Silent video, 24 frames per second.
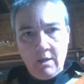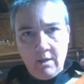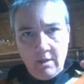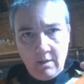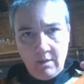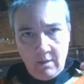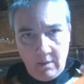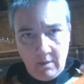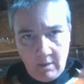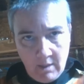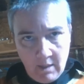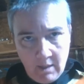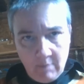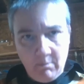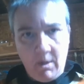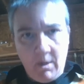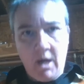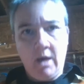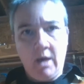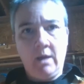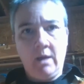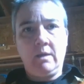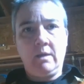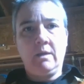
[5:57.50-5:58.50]
not
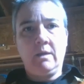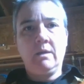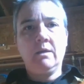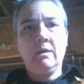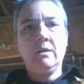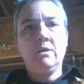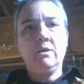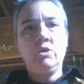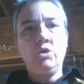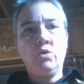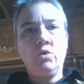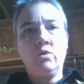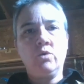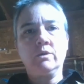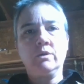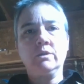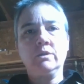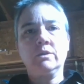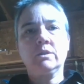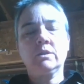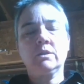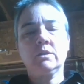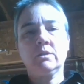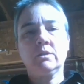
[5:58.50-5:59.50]
mine,
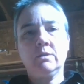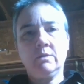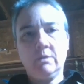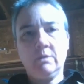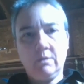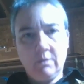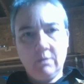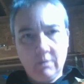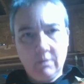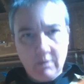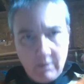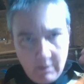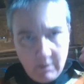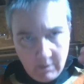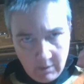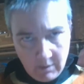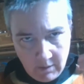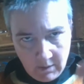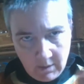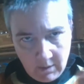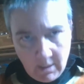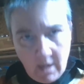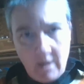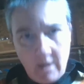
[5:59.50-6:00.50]
yours.
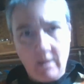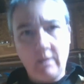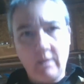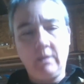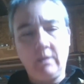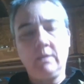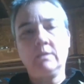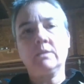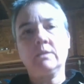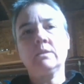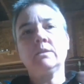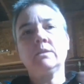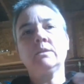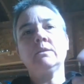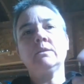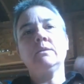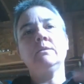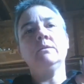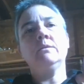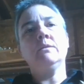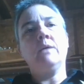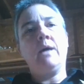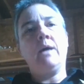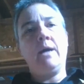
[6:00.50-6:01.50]
Take this.
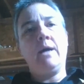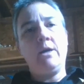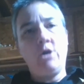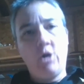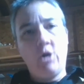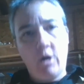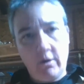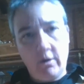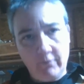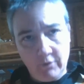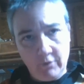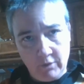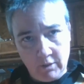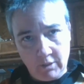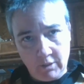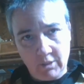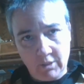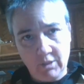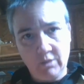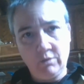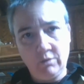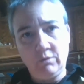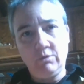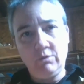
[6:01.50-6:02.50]
I offer this
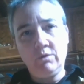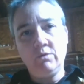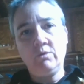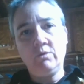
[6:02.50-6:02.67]
to you.